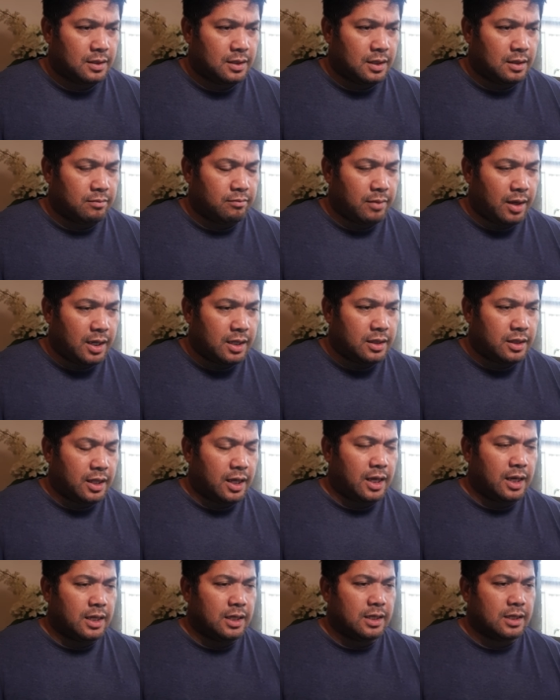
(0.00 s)
and may
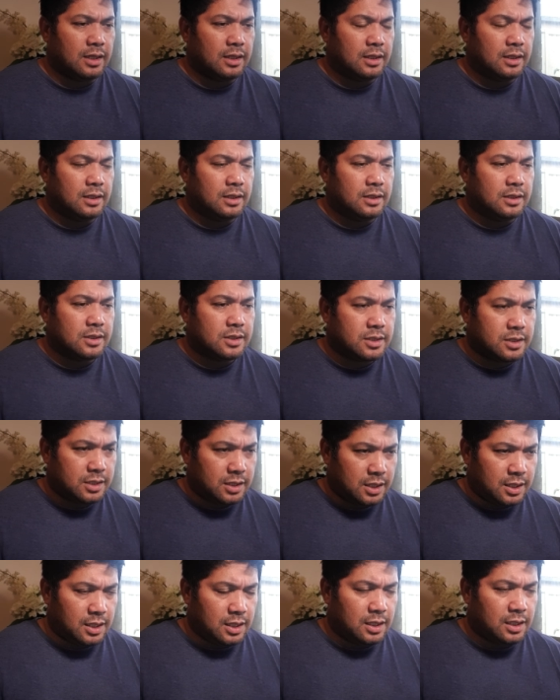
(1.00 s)
they
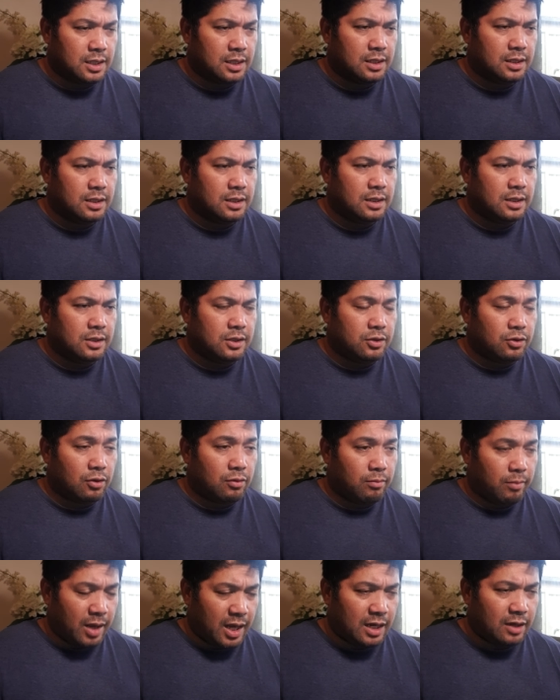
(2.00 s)
see your
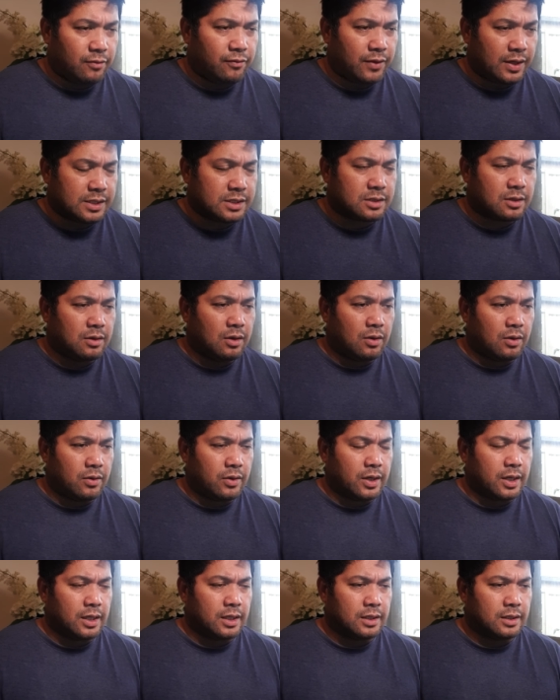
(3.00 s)
manifest glory.